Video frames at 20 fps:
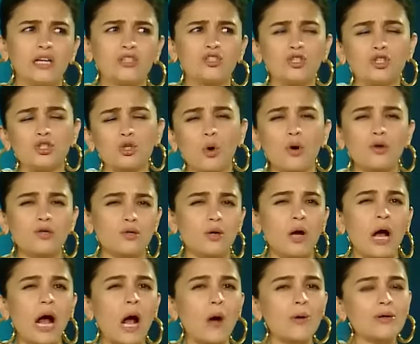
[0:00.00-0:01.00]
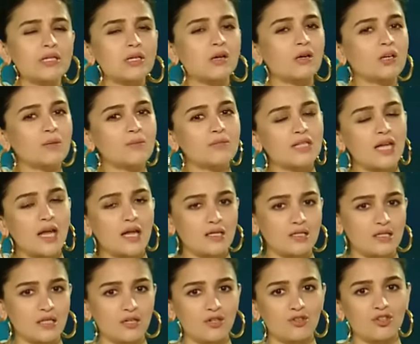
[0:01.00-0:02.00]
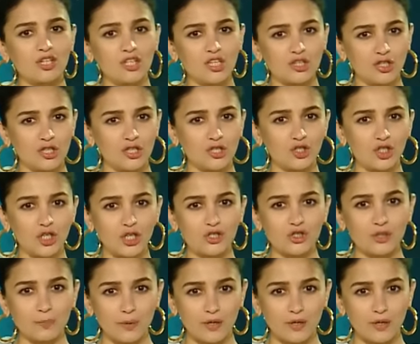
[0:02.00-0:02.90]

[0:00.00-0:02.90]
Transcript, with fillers: it just shows how a circumstance can really, really change a